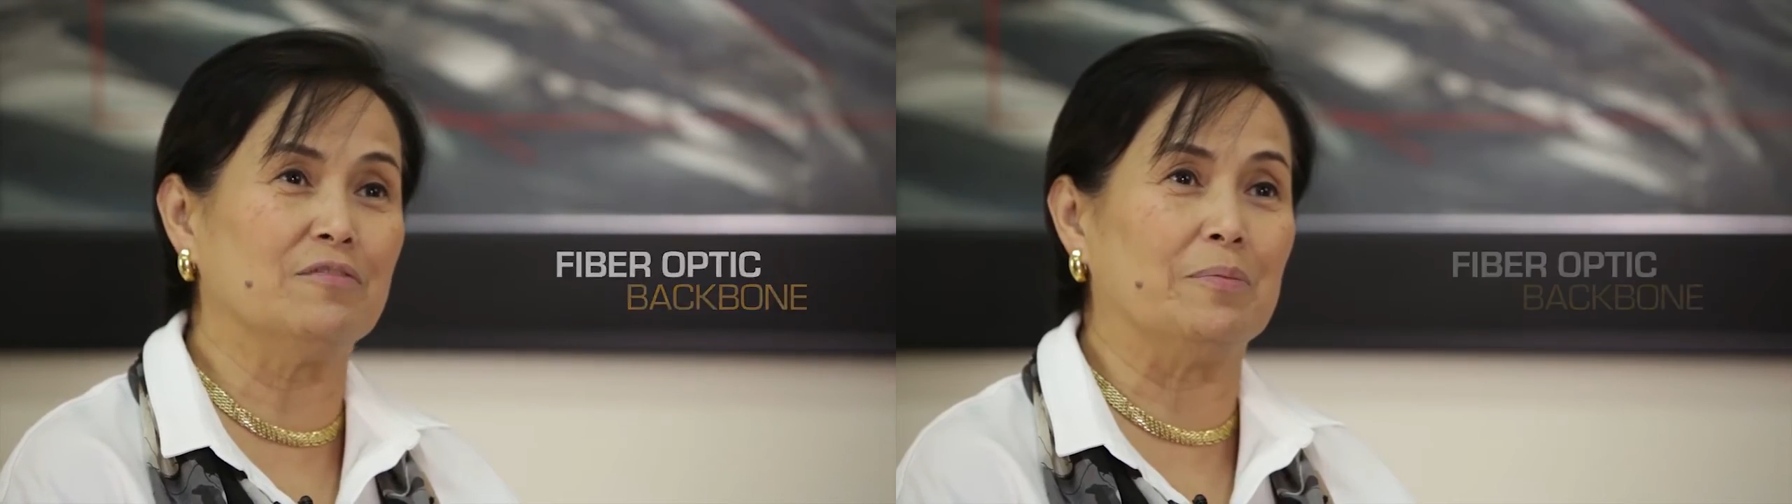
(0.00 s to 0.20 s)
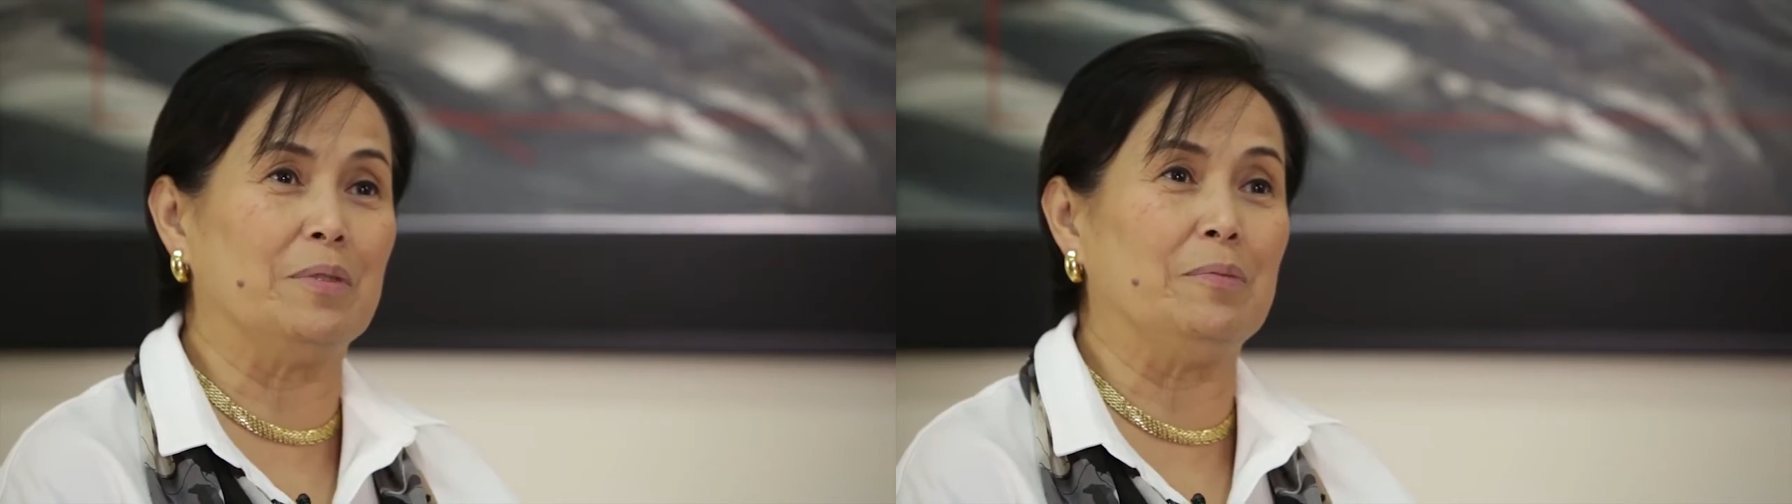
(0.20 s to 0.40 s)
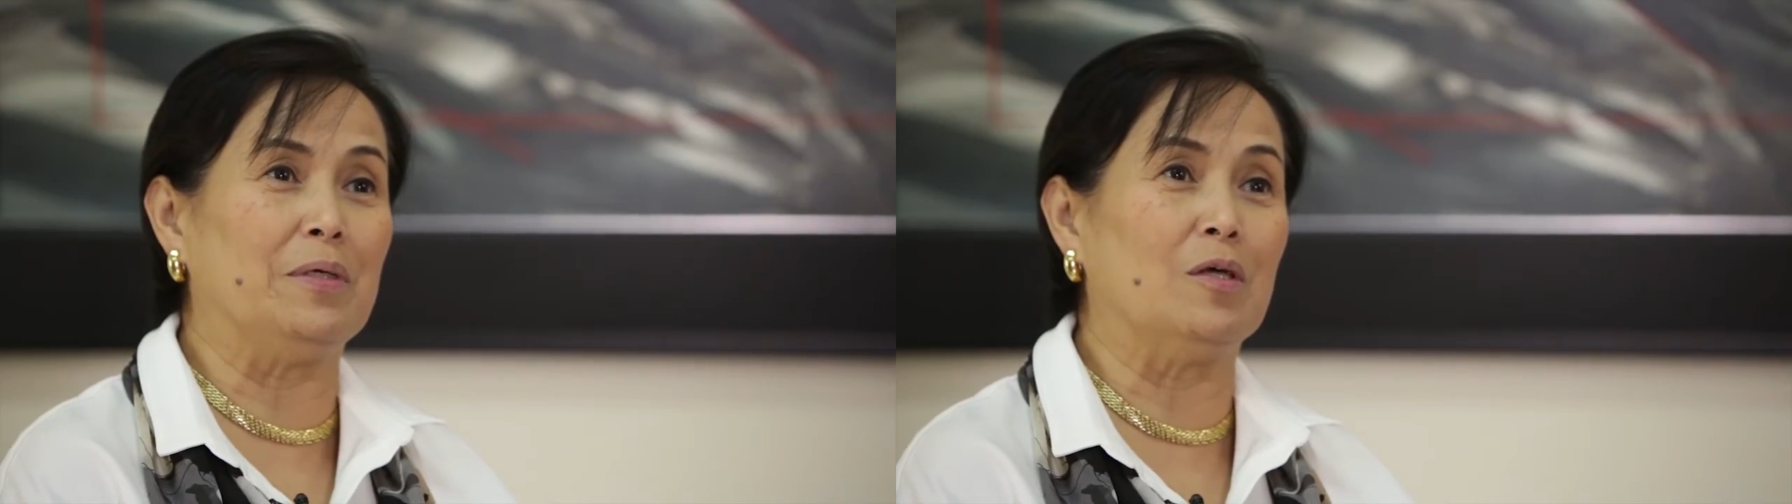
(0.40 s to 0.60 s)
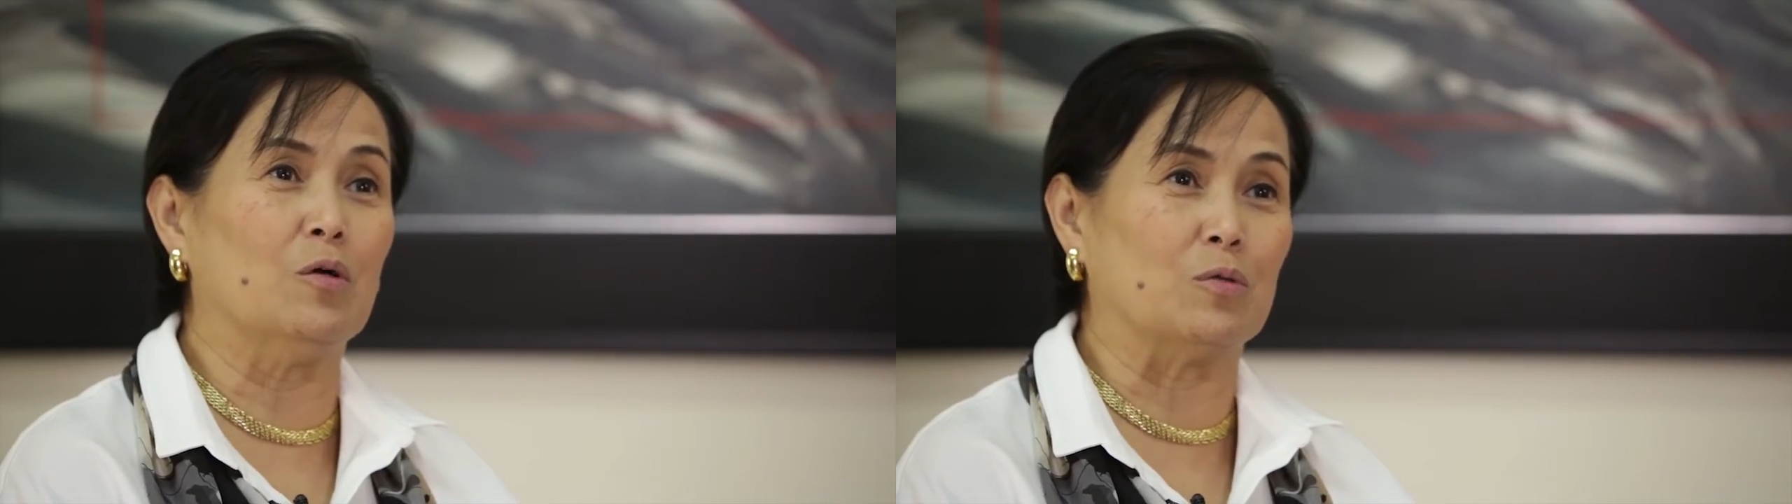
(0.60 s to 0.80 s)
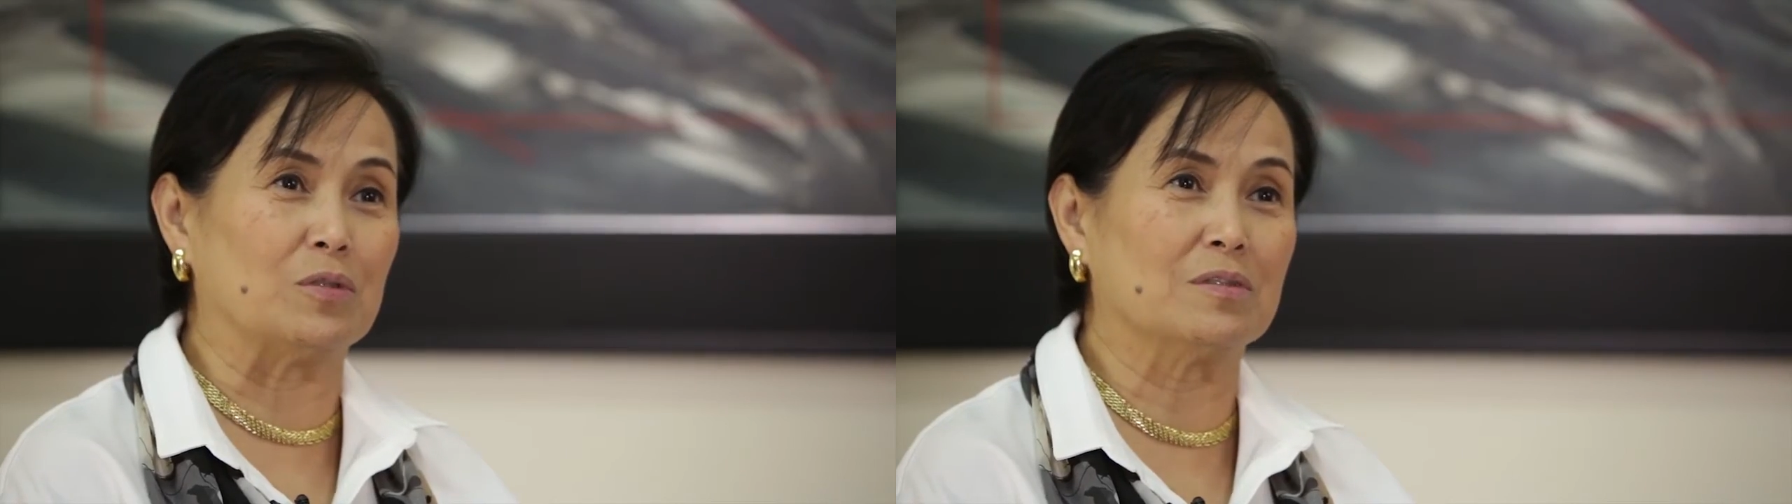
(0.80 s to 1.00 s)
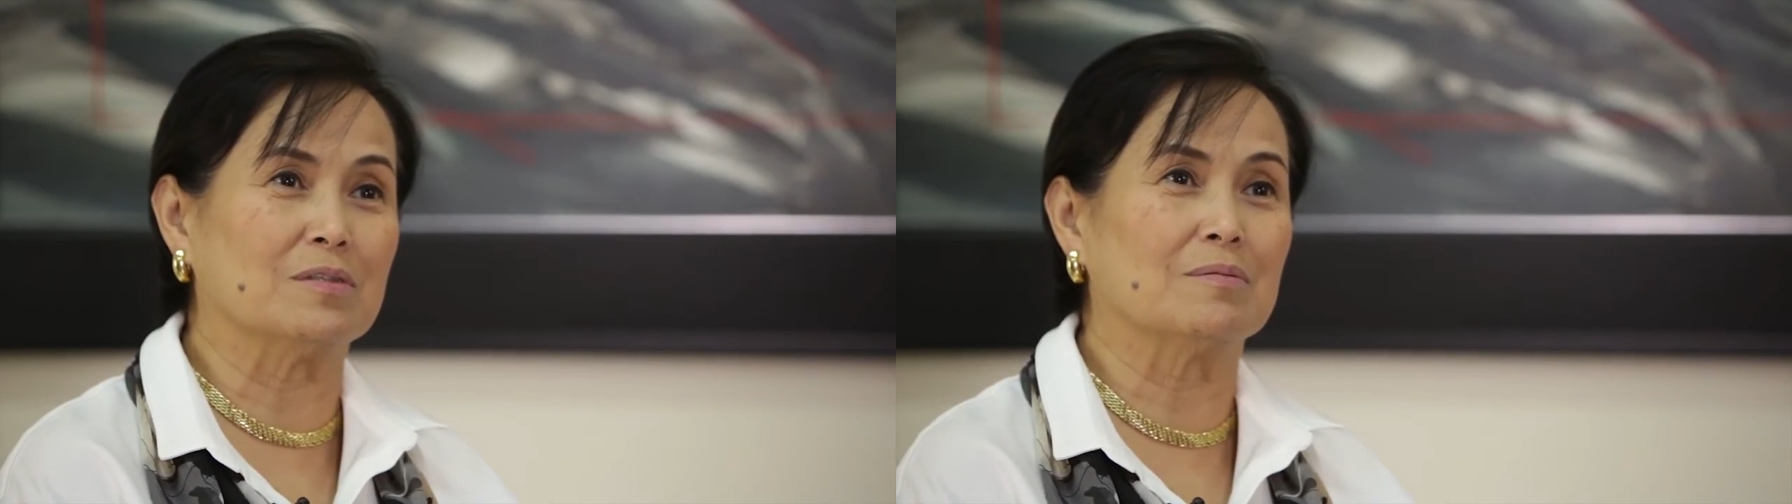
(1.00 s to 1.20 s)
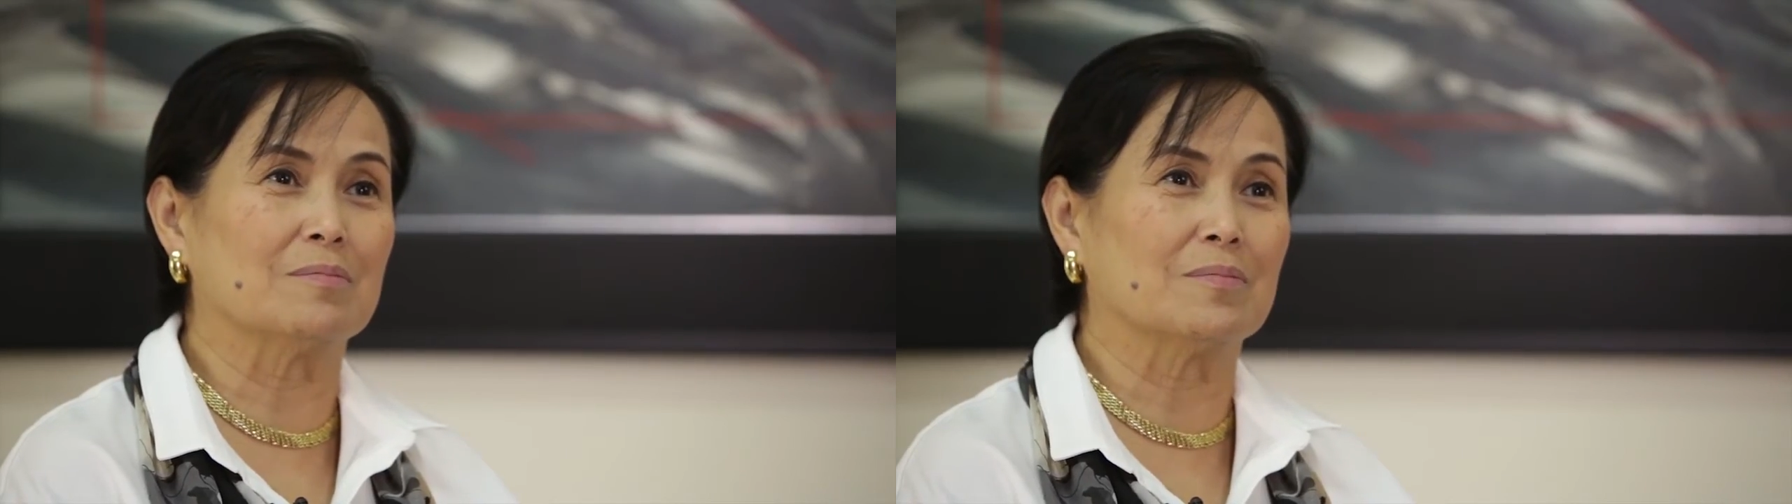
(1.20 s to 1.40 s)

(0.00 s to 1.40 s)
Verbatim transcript: of the BPOs.